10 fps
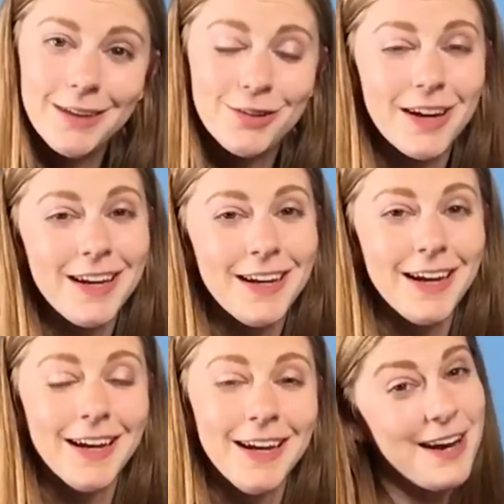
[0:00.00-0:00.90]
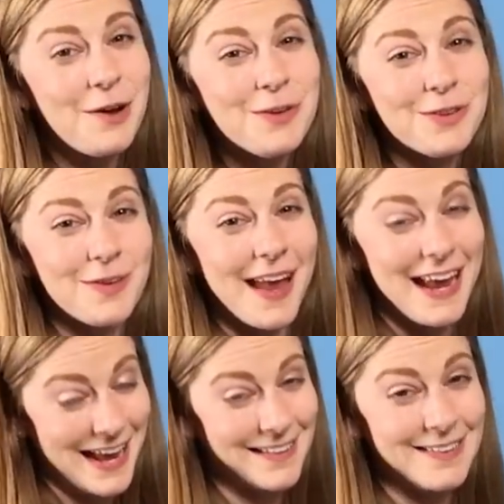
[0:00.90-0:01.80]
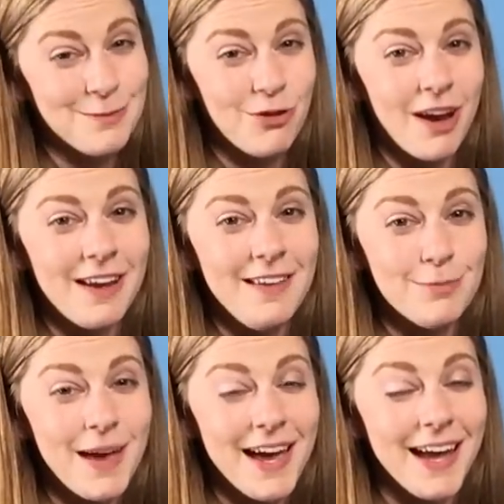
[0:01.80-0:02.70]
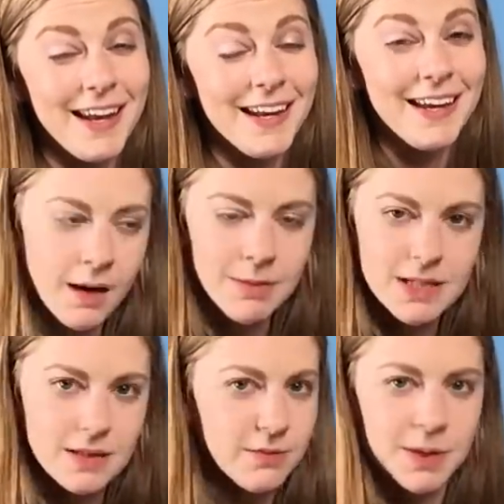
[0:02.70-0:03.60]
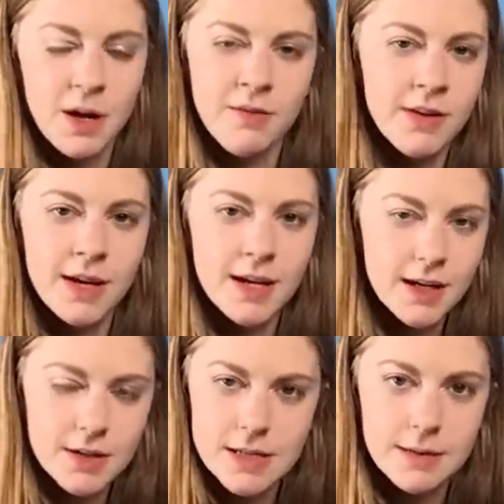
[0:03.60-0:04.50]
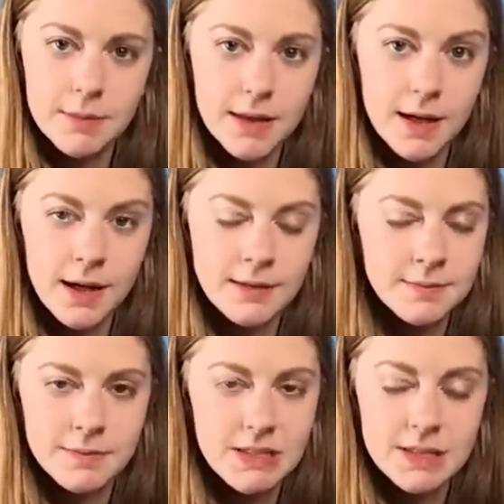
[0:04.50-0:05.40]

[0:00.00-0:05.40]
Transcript: like China, and I also like handsome Chinese men. I must have been ovulating or something.